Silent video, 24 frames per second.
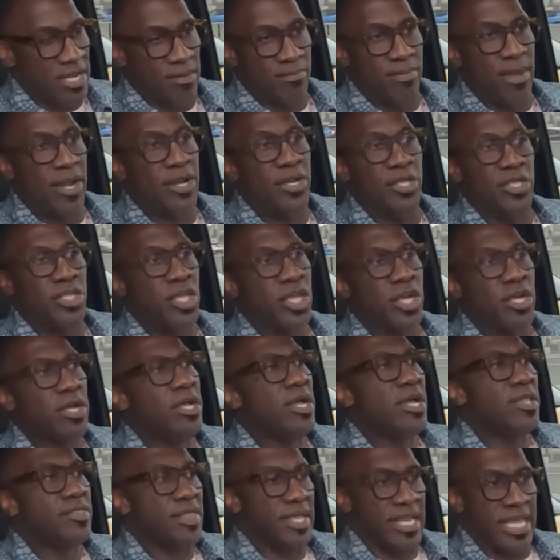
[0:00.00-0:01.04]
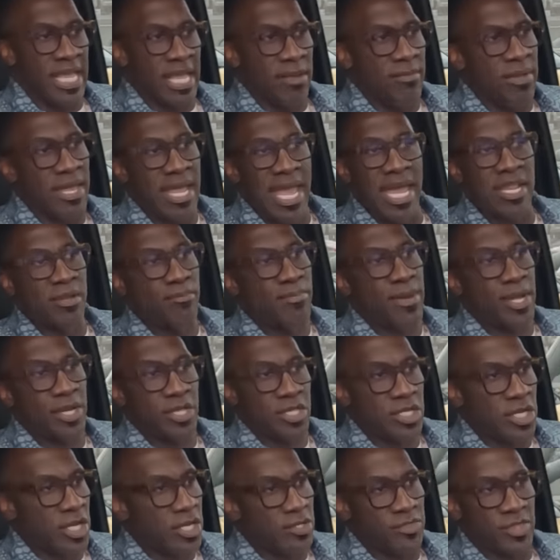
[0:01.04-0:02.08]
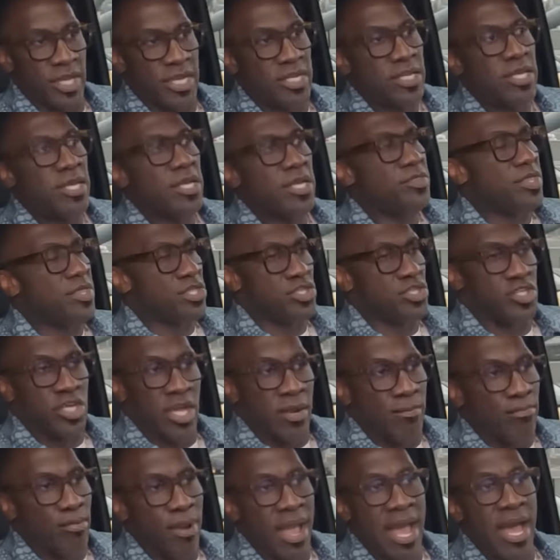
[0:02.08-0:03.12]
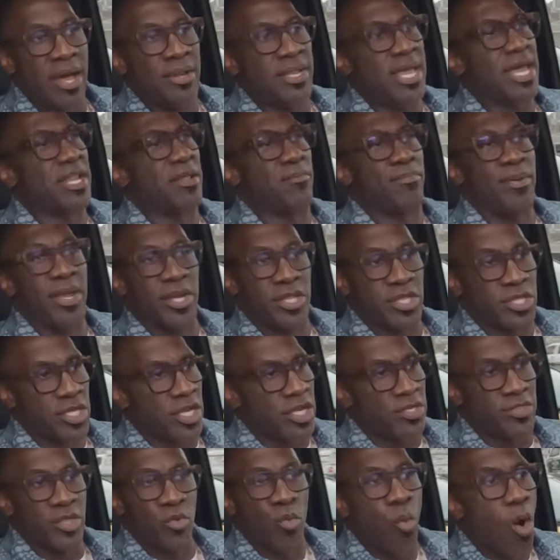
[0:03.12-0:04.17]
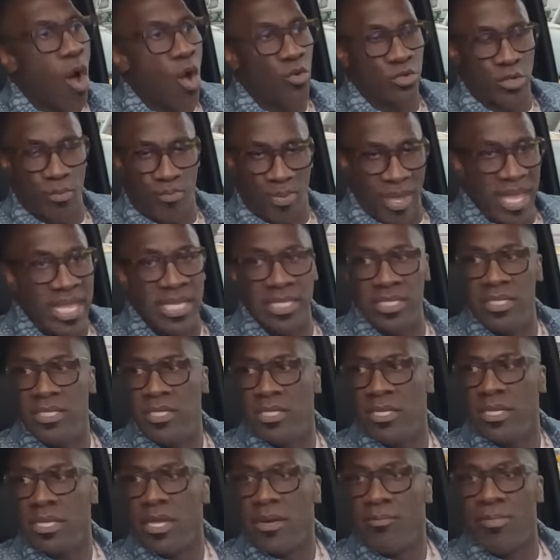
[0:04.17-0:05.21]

had a better year than Emmett had a better year than than Jim Brown had a better year than Walter yeah. Payton.